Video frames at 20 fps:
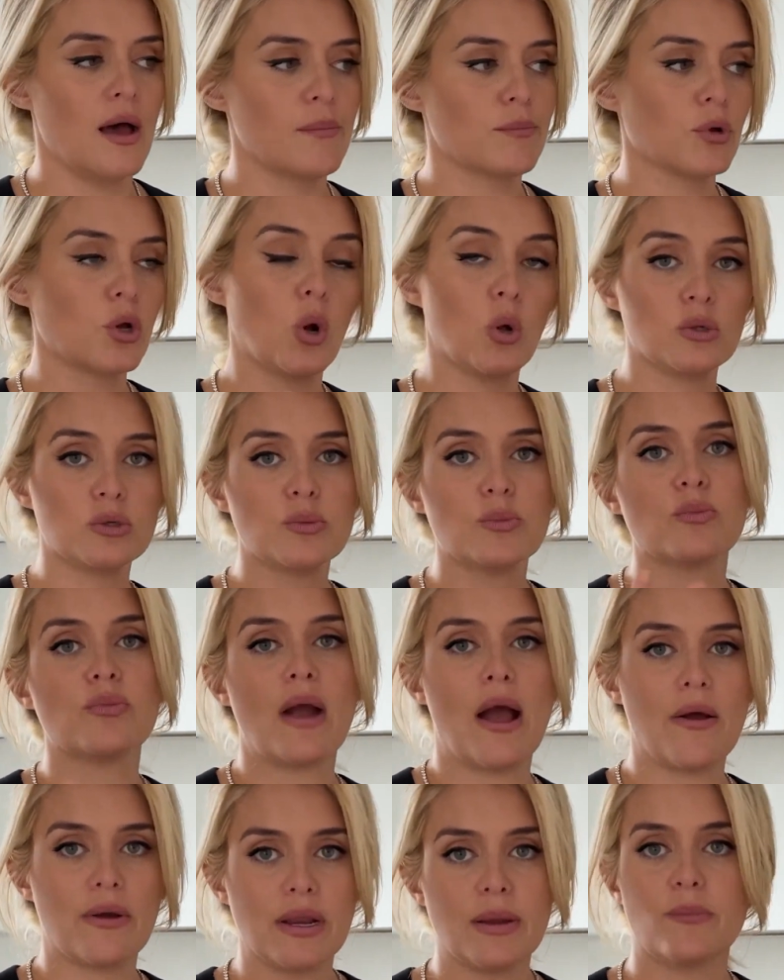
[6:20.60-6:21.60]
golden
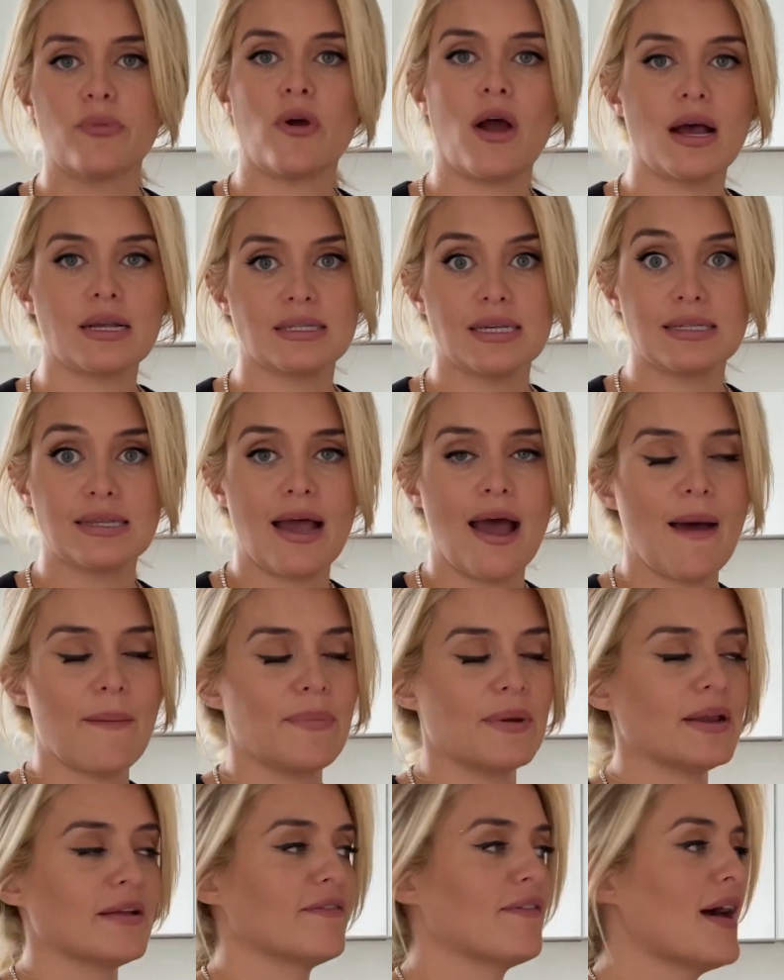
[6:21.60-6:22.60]
browning process
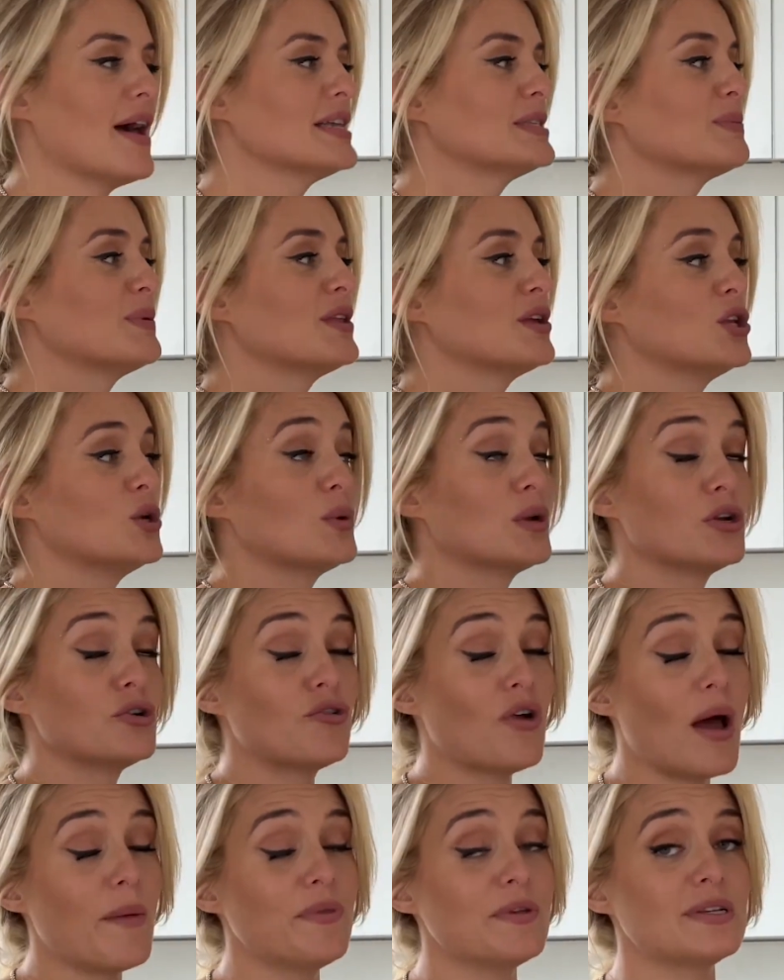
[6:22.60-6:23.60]
happening fast. But then you wanna
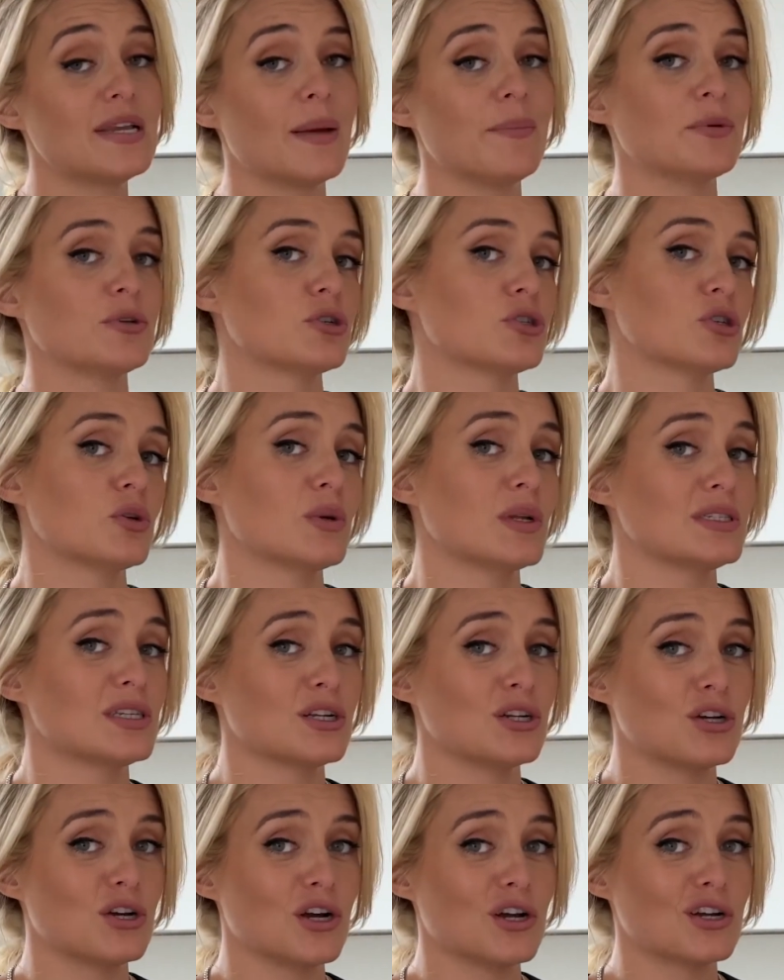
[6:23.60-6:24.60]
drop the temperature so it
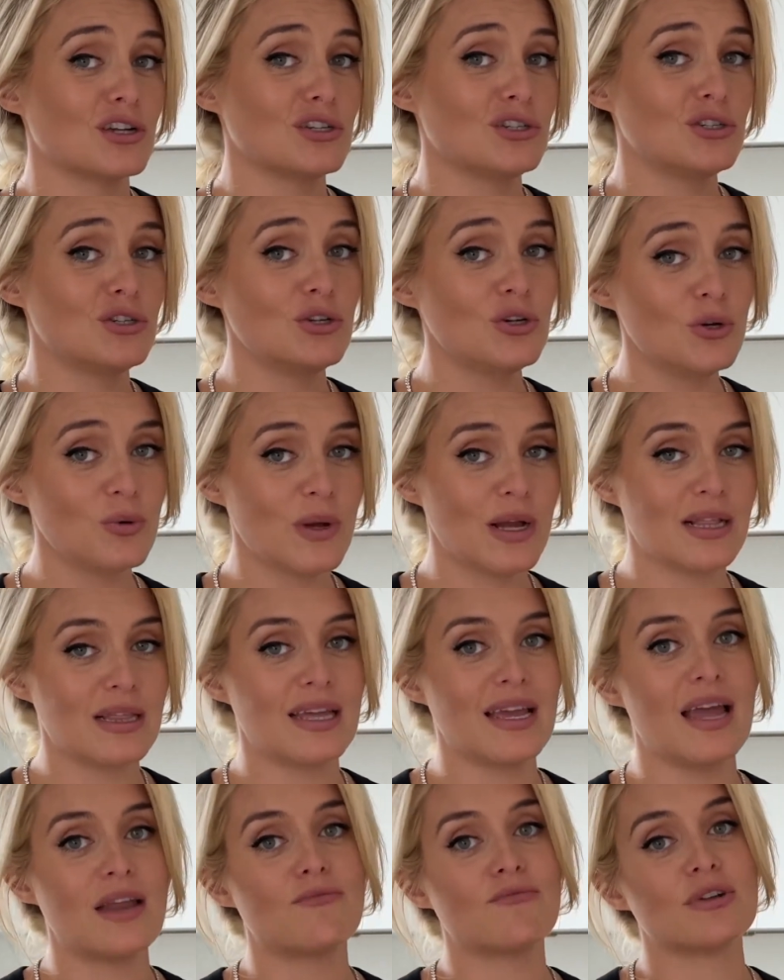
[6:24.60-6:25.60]
doesn't cook too
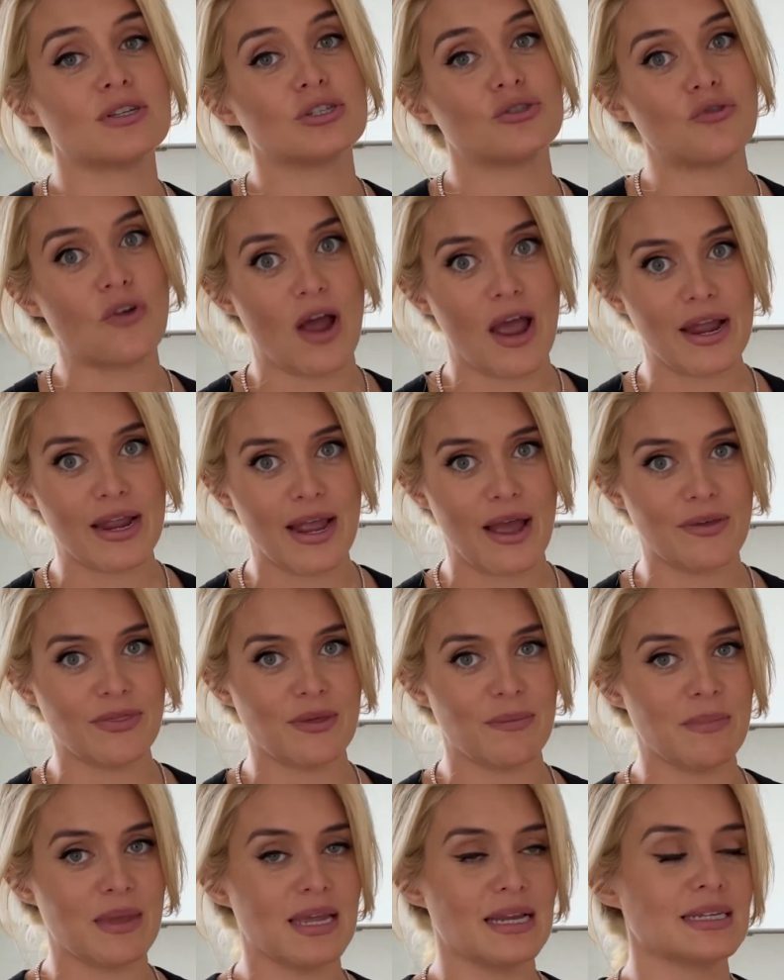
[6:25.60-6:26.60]
quickly and risk drying out the
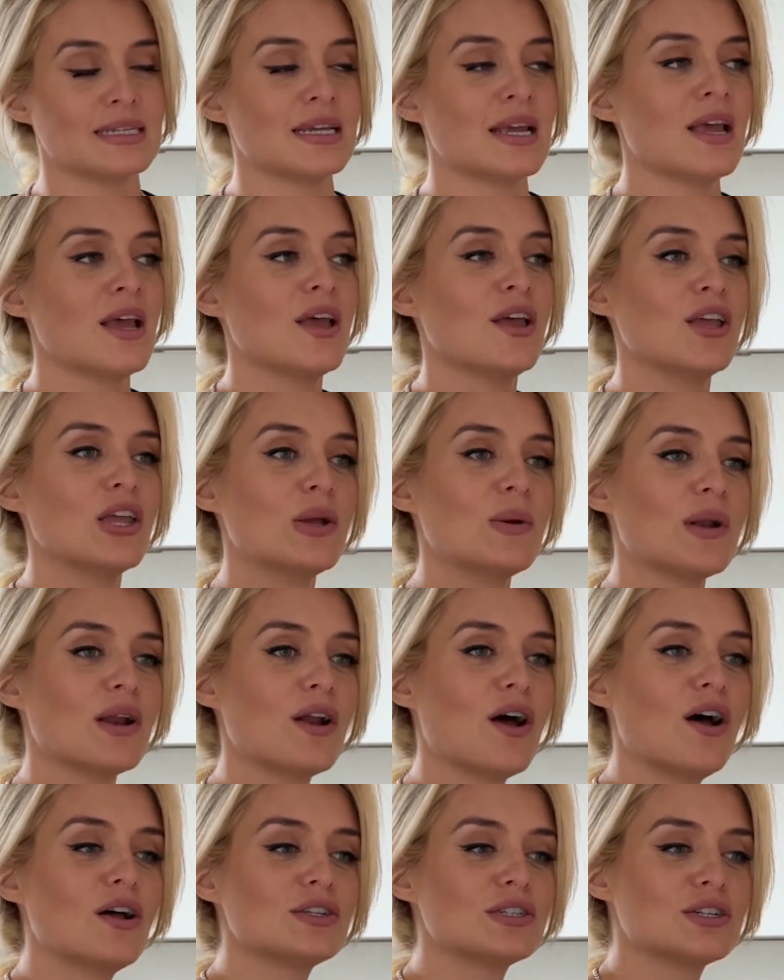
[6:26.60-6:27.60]
meat. You want it
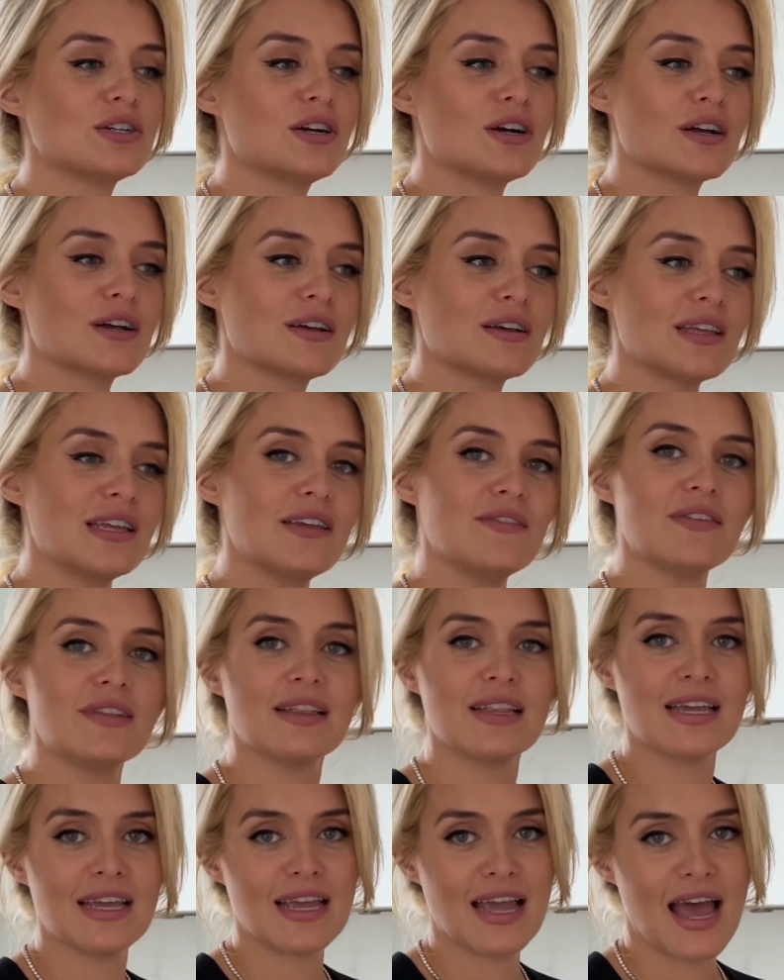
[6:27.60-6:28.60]
all to cook
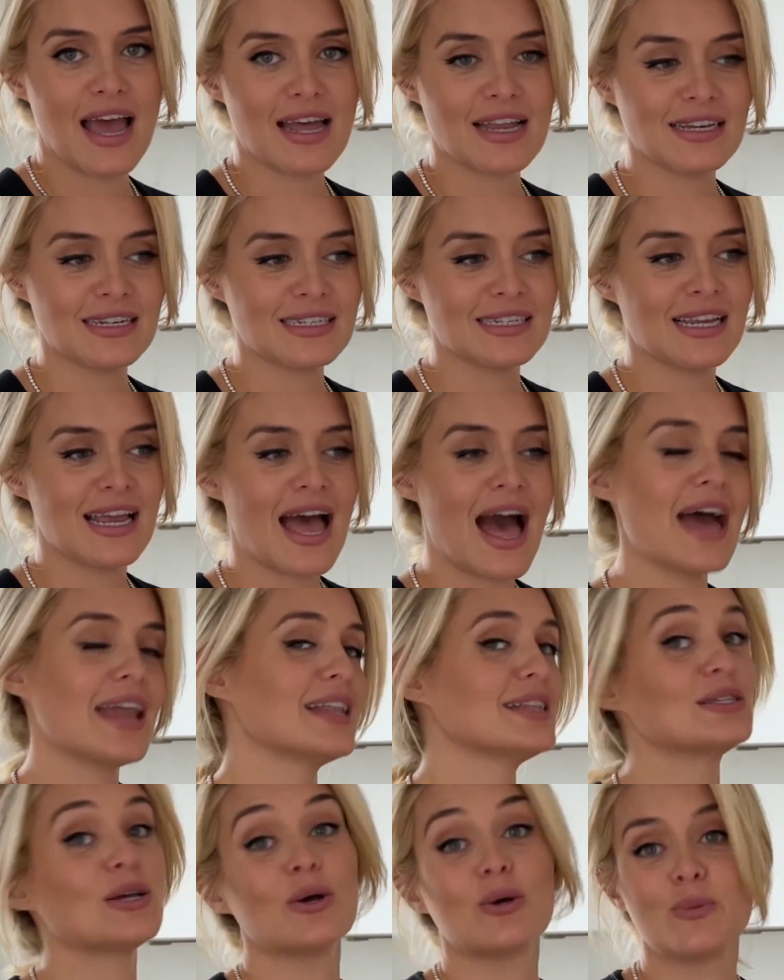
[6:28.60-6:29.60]
evenly and at
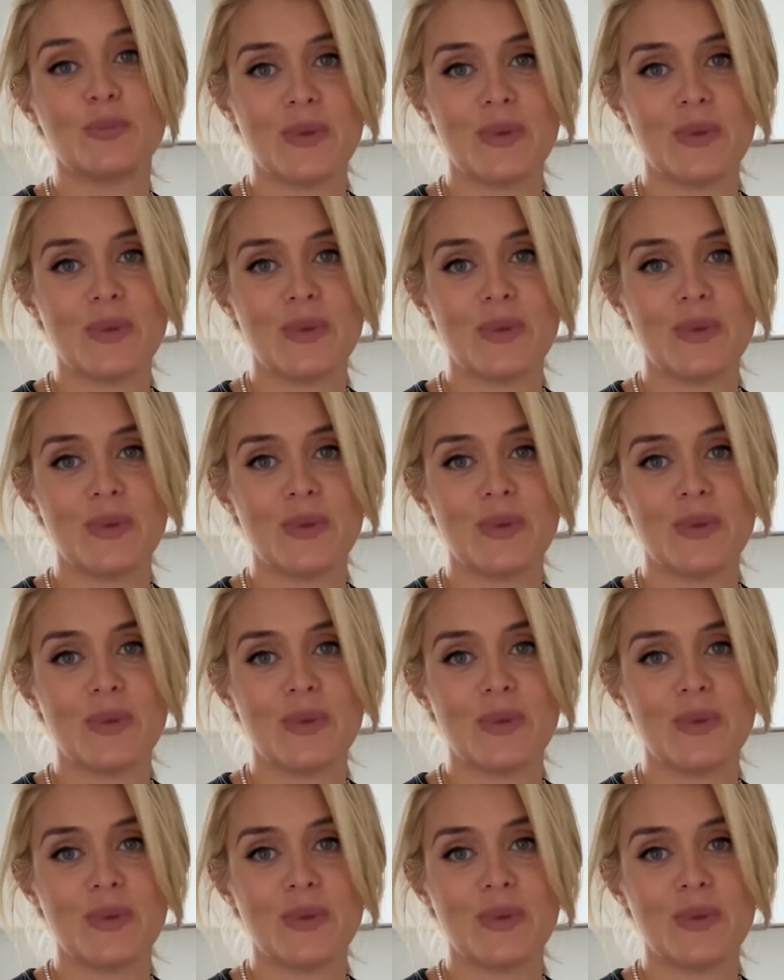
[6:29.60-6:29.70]
its own